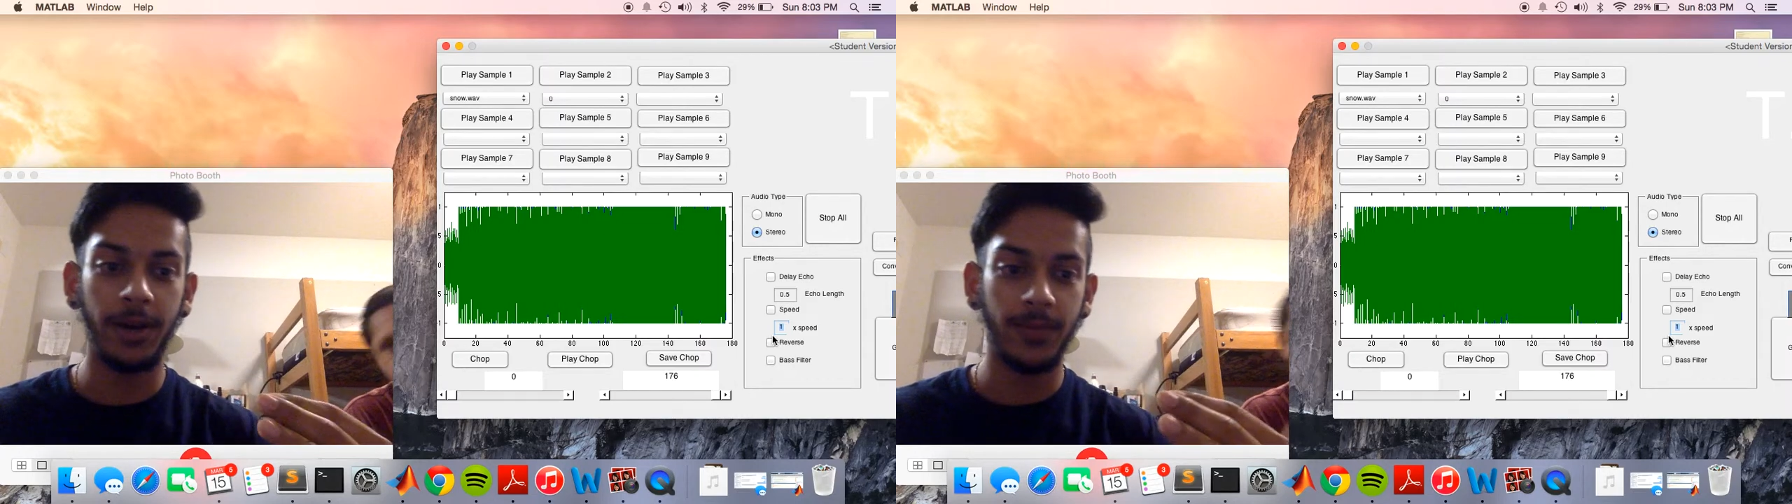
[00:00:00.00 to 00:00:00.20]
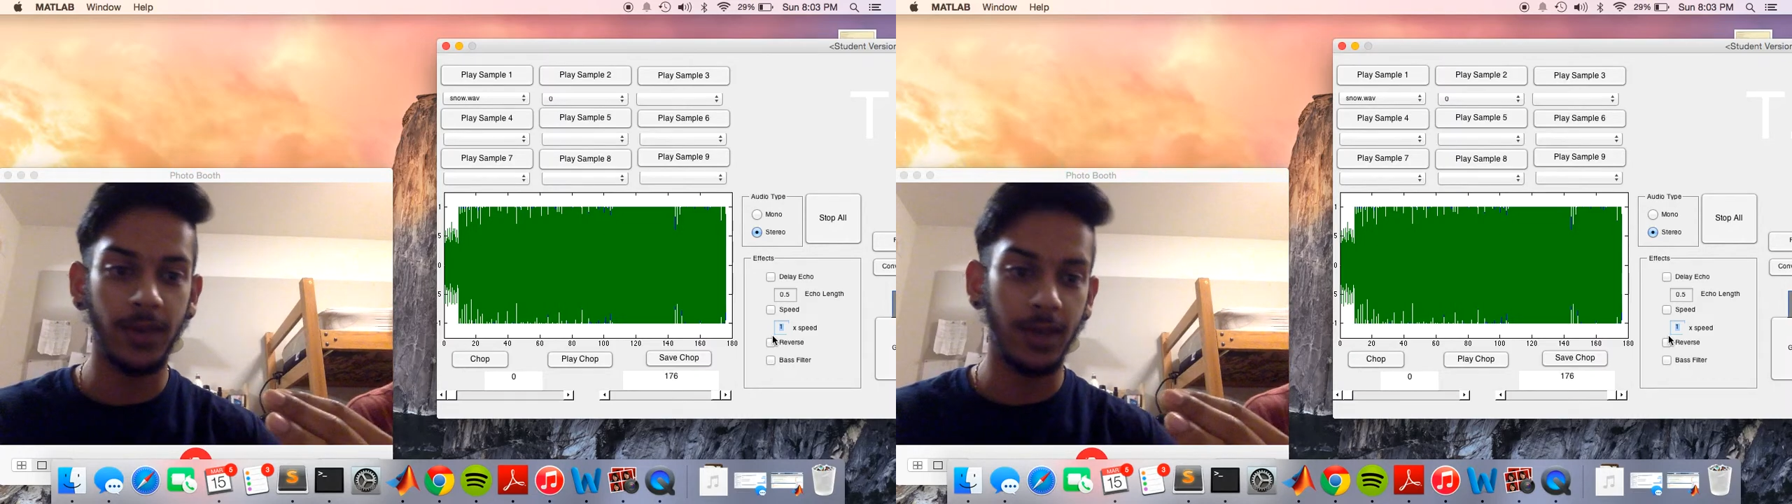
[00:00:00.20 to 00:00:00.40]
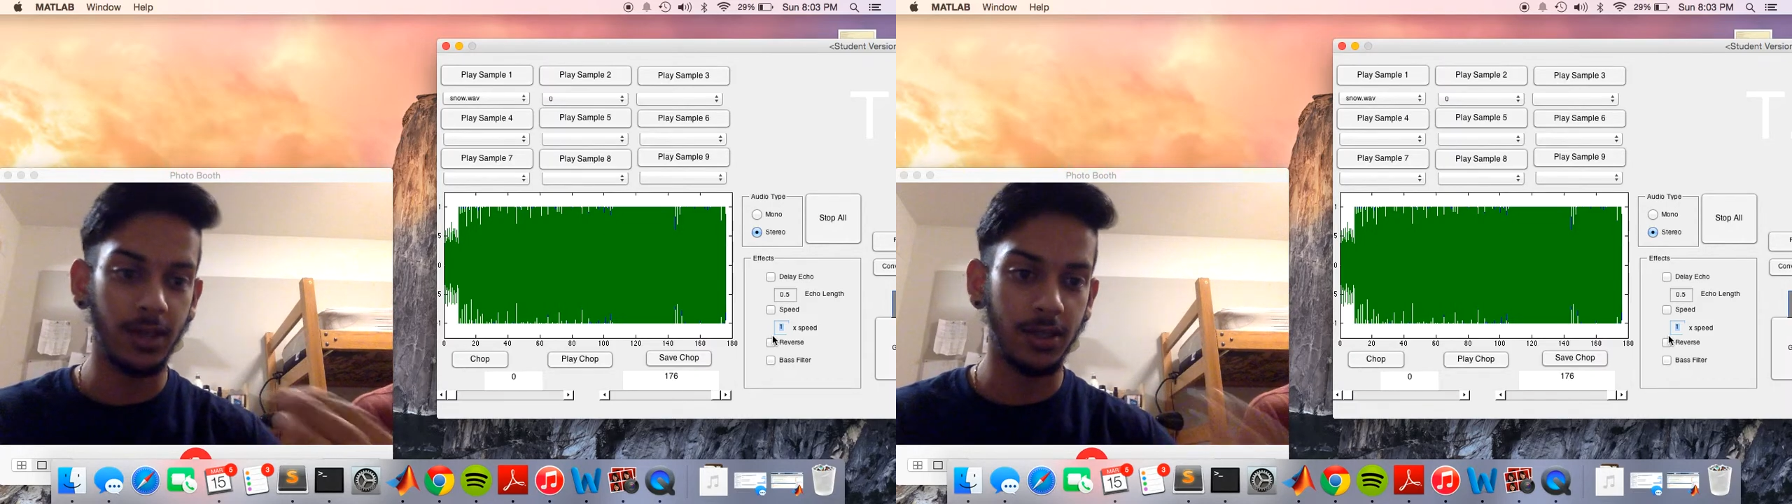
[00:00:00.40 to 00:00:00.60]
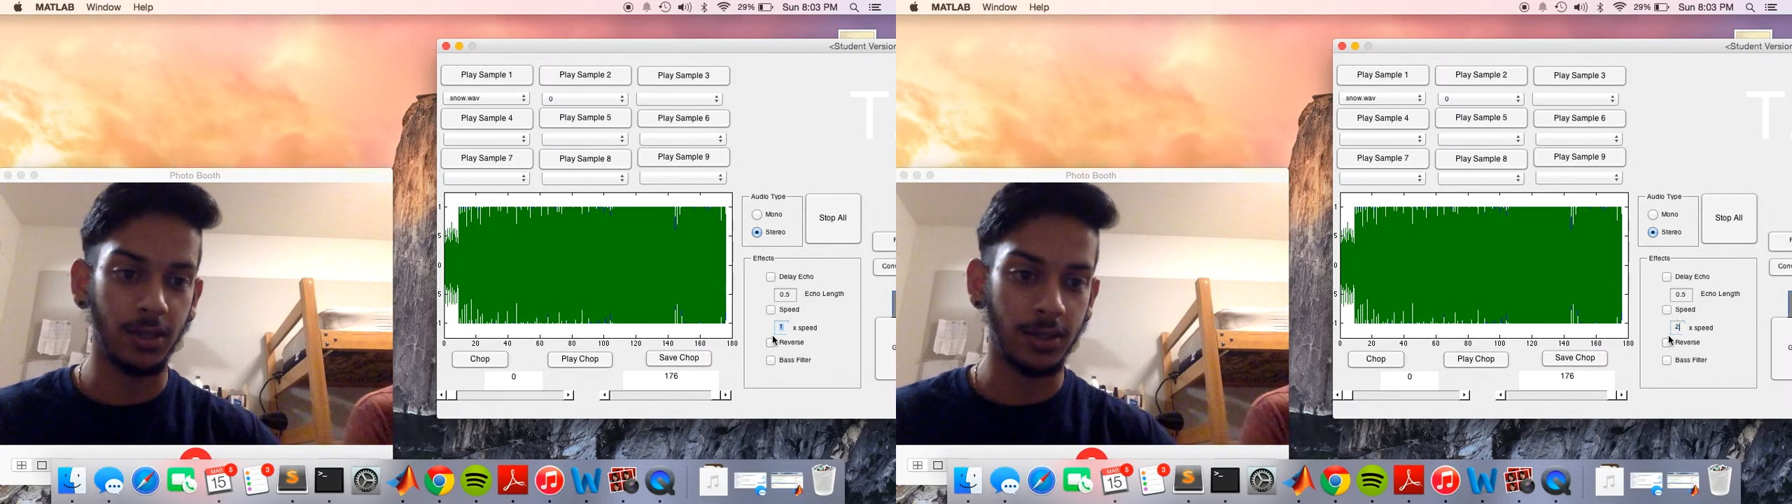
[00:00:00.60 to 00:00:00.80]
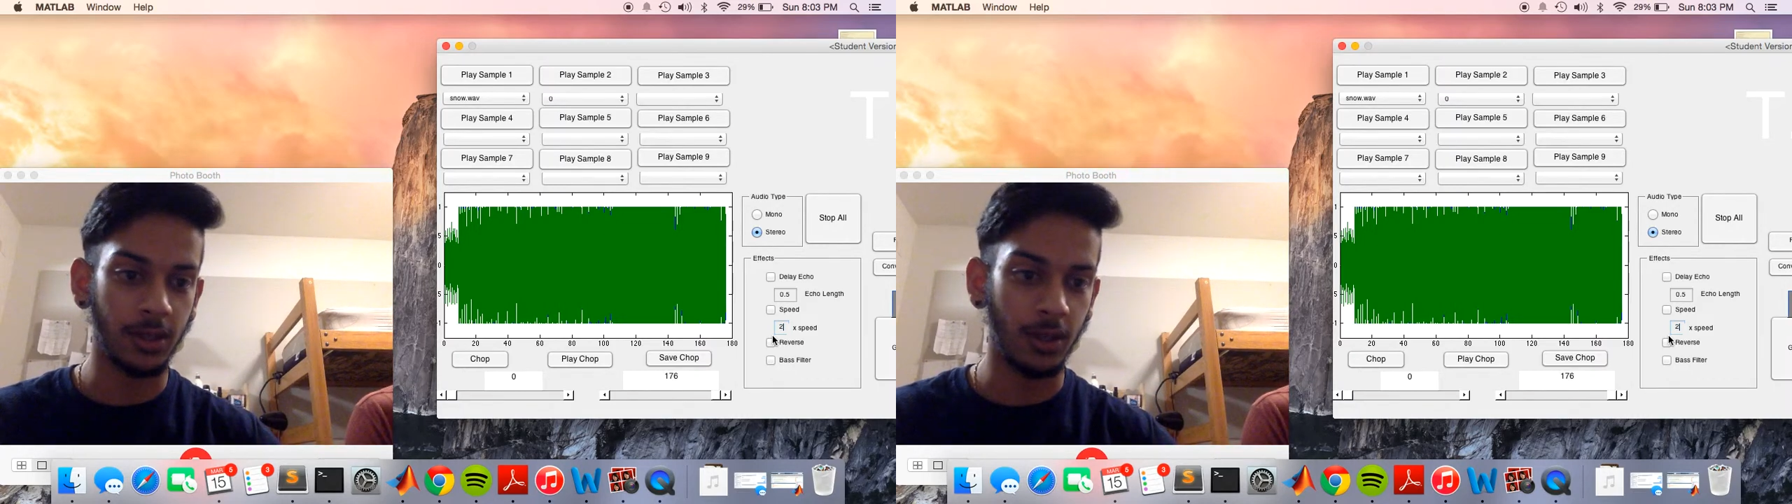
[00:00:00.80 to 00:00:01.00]
So let's
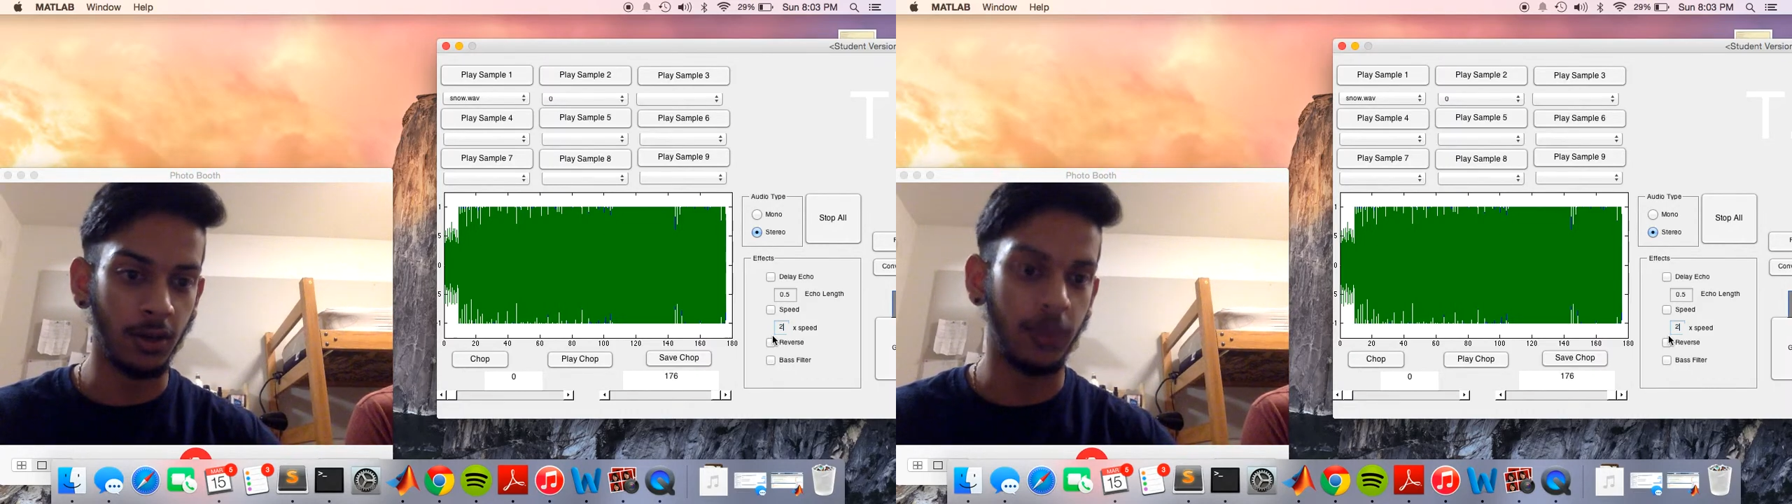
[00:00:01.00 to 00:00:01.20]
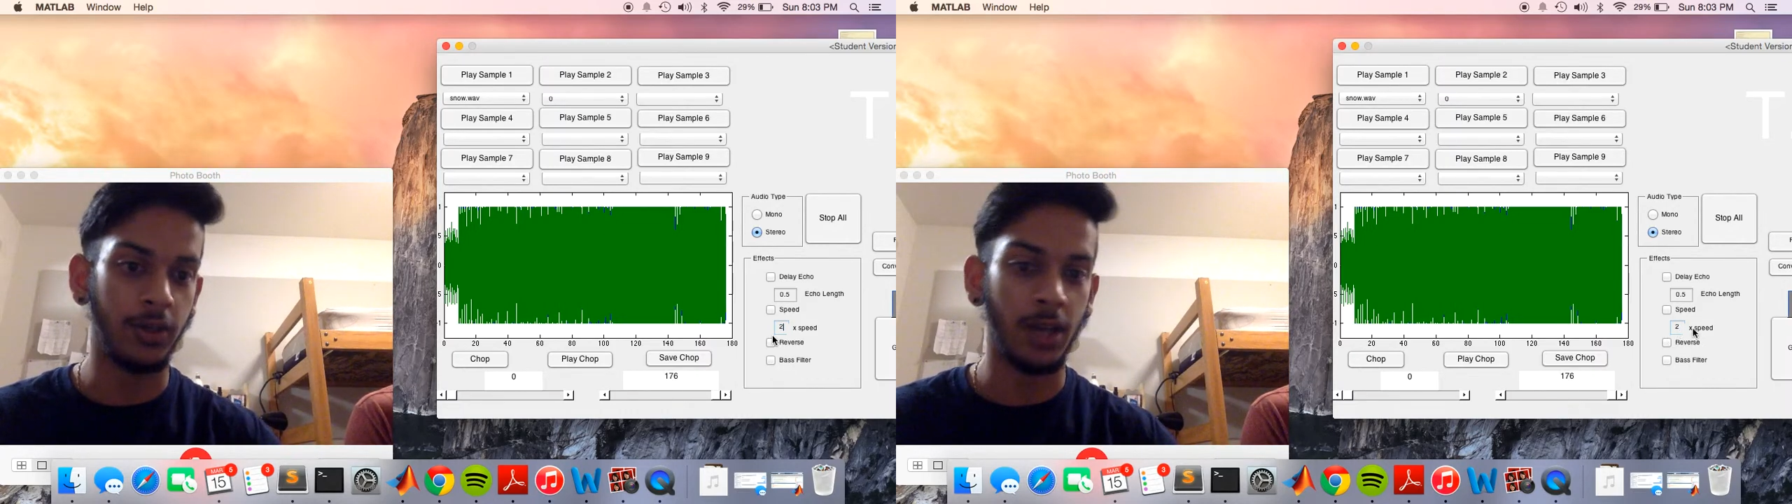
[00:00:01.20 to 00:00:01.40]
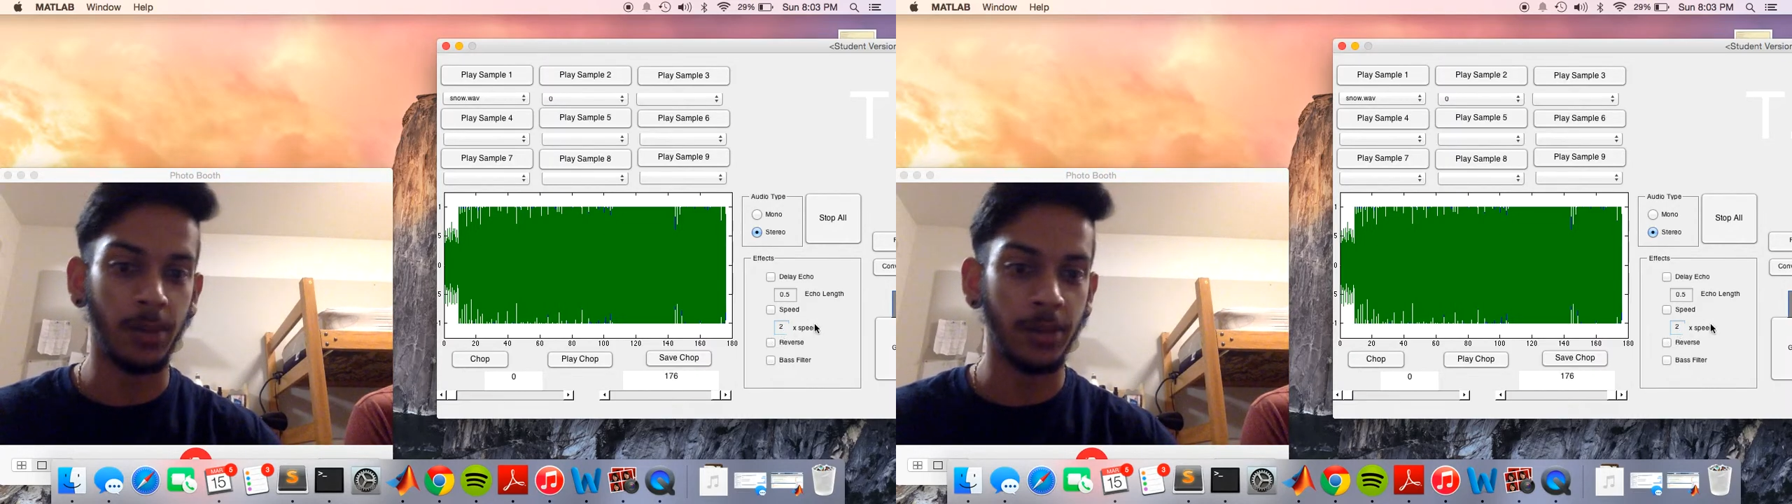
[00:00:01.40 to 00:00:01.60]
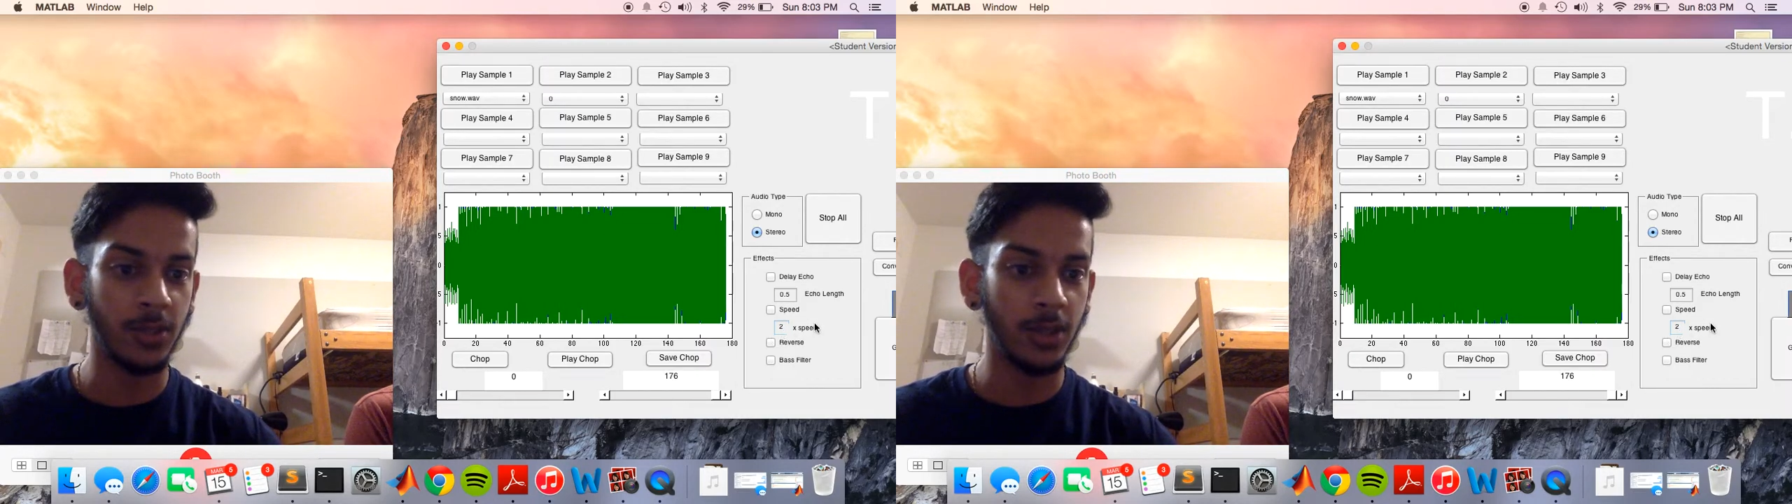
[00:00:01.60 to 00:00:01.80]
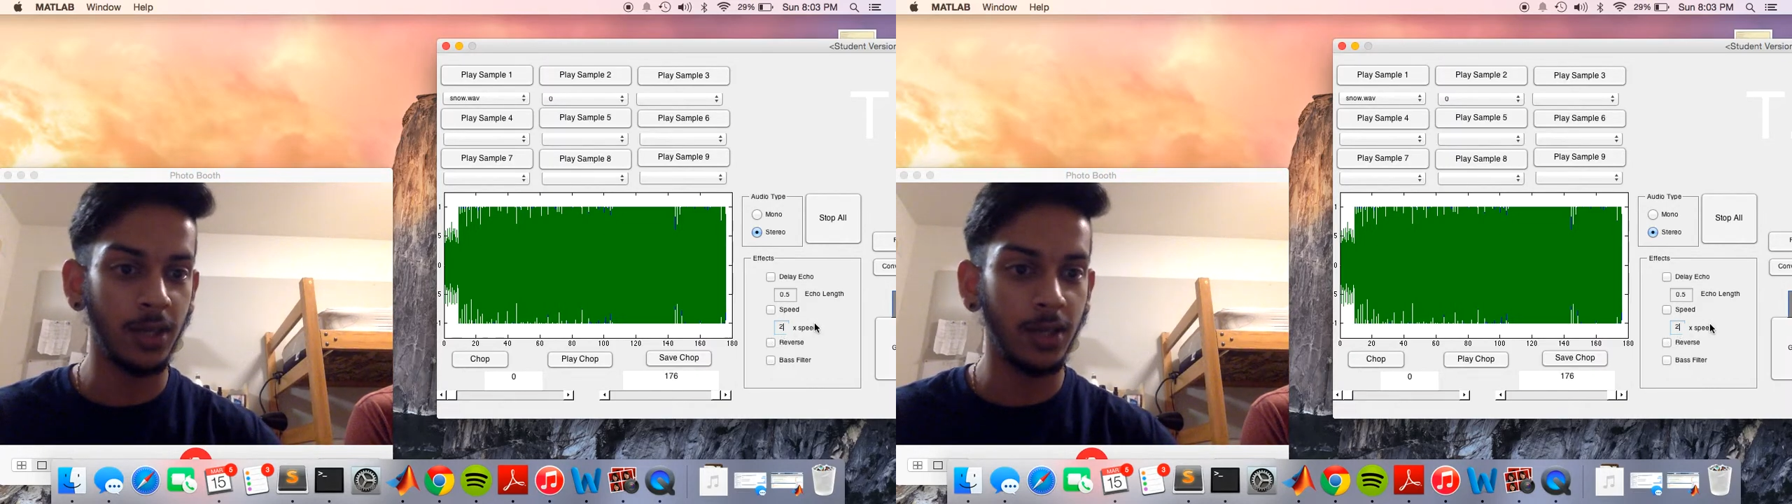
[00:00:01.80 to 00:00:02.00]
go double
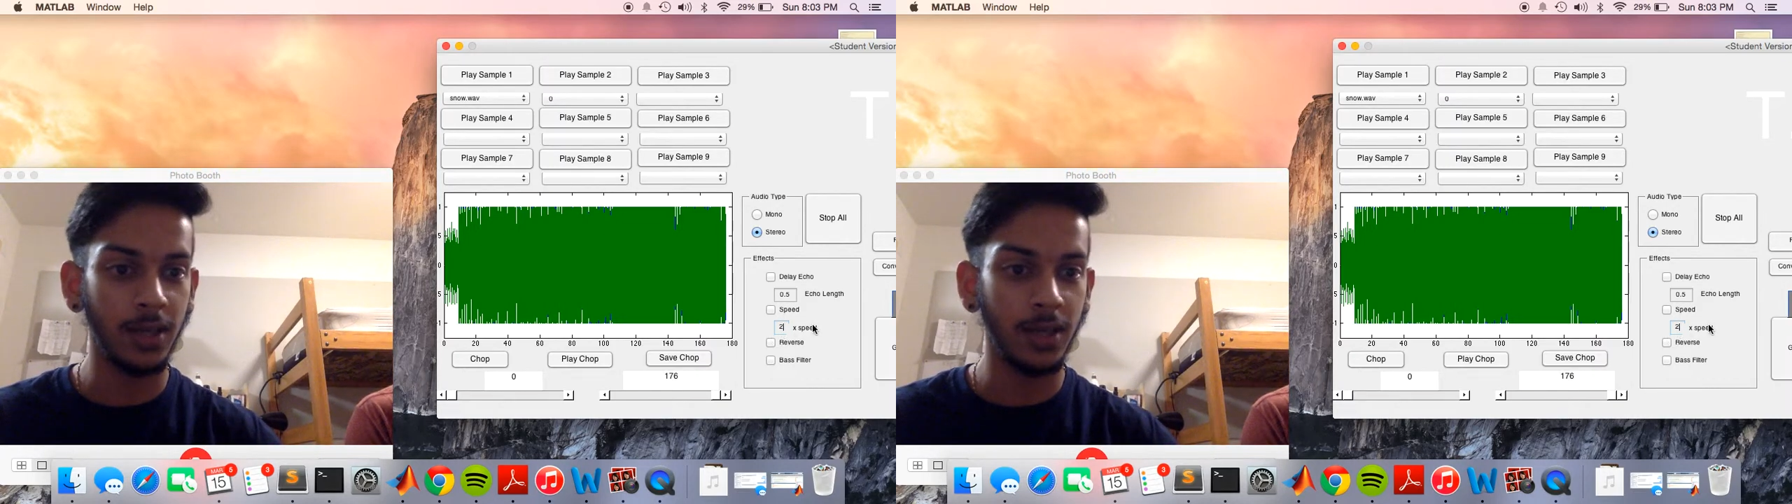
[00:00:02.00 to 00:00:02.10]
speed,